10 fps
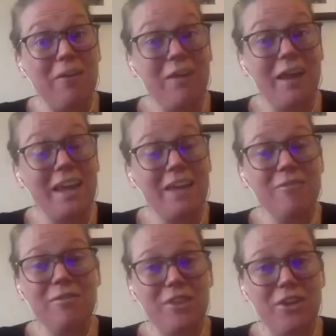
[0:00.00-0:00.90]
again,
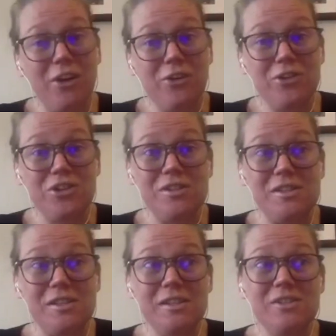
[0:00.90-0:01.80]
for the
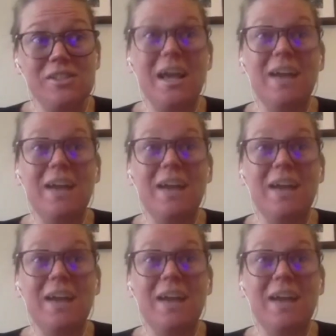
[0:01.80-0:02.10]
coaches to